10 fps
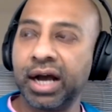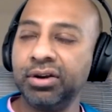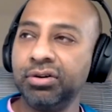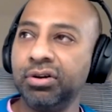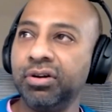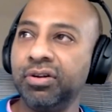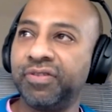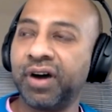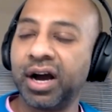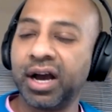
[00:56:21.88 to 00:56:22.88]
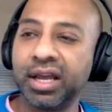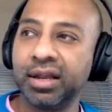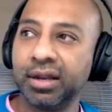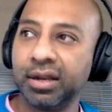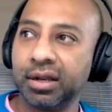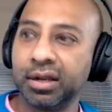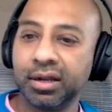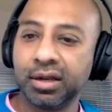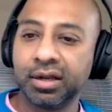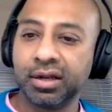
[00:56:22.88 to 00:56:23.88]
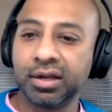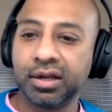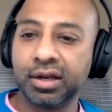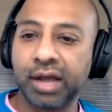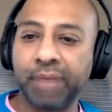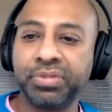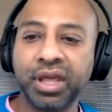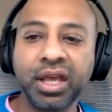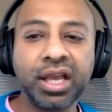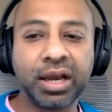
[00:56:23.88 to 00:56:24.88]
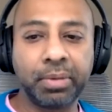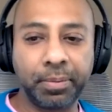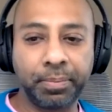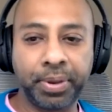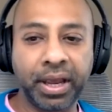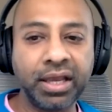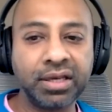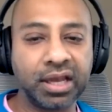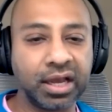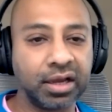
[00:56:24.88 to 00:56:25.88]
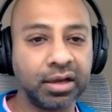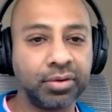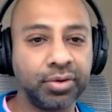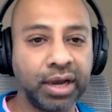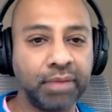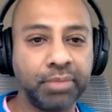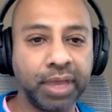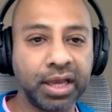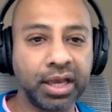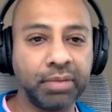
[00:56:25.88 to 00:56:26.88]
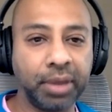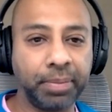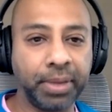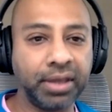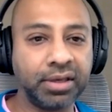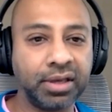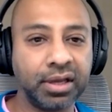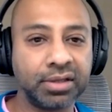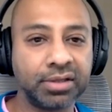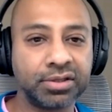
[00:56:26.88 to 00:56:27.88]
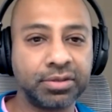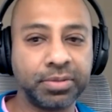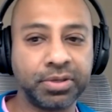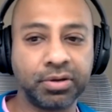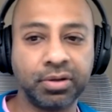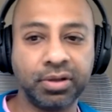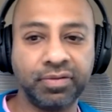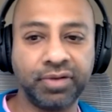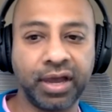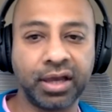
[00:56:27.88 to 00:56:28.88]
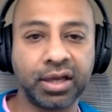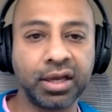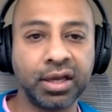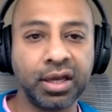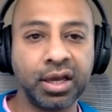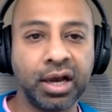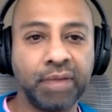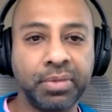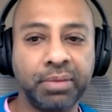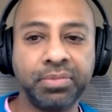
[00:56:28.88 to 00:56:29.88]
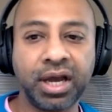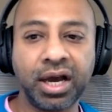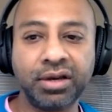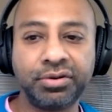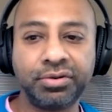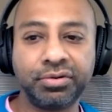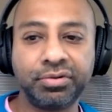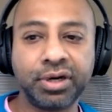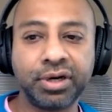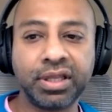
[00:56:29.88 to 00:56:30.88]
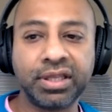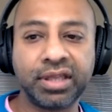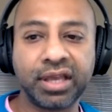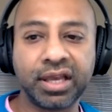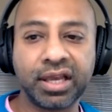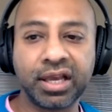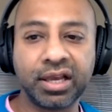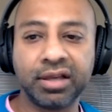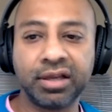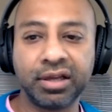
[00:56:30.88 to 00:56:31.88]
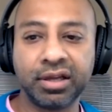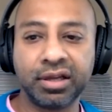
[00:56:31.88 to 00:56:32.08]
I don't know if I am thinking about painting when I'm making my paintings, to be totally frank. I'm not really thinking.